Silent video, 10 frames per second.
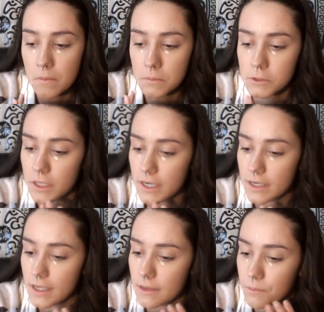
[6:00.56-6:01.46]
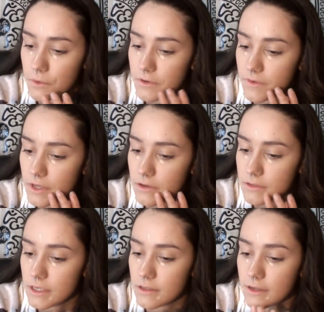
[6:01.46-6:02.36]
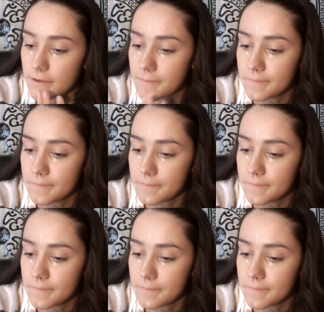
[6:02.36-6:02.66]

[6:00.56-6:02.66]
trying to get more videos out there.